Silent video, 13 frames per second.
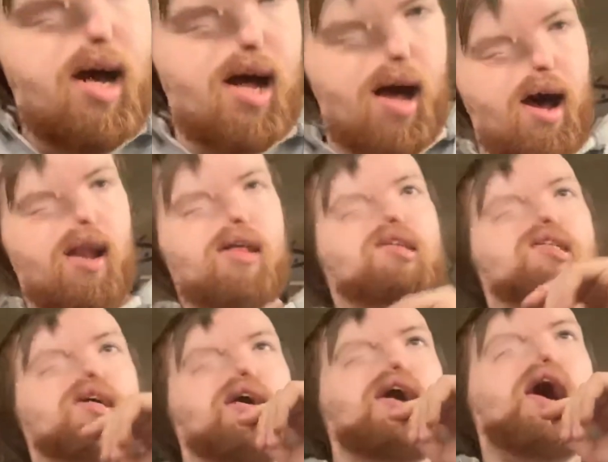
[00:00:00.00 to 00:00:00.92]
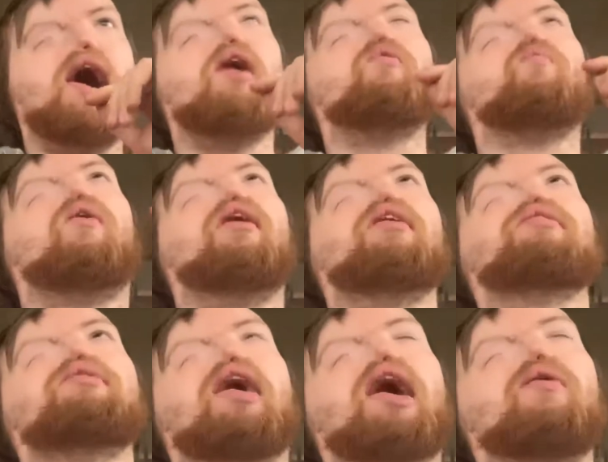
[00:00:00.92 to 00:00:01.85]
honestly, I
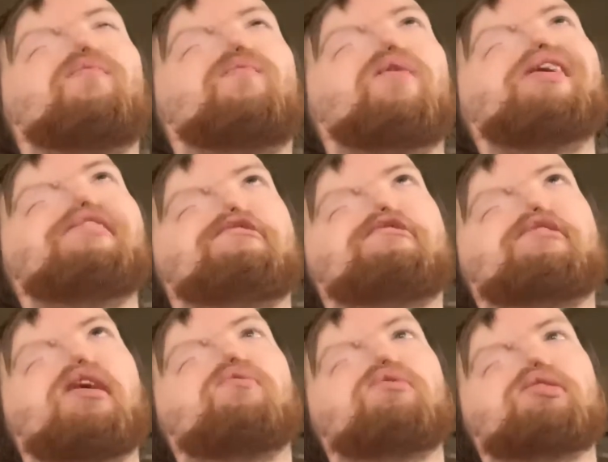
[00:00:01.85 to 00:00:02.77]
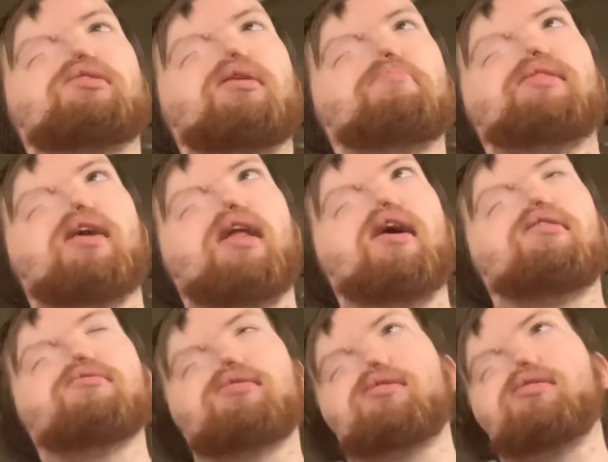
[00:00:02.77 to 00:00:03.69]
wish there was something
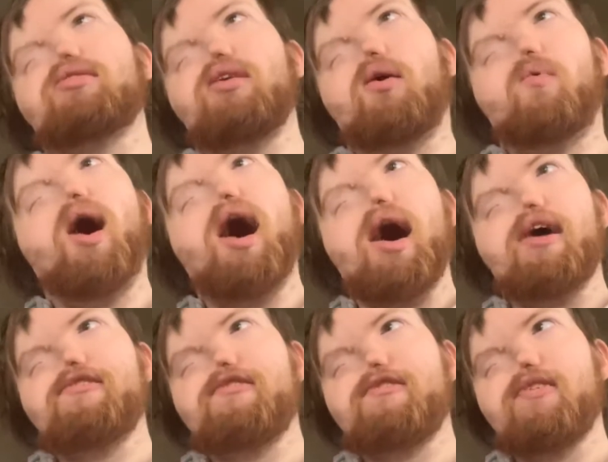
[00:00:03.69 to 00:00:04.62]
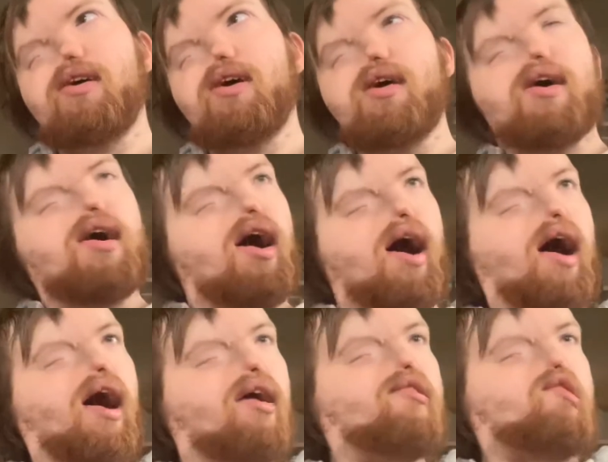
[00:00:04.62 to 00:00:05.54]
else to watch.
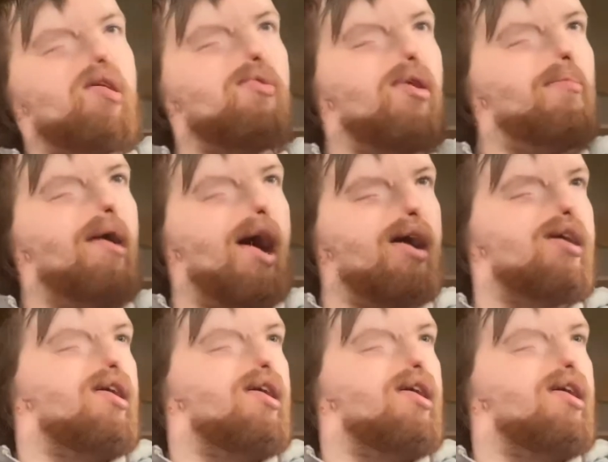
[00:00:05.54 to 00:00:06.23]
I honestly wouldn't mind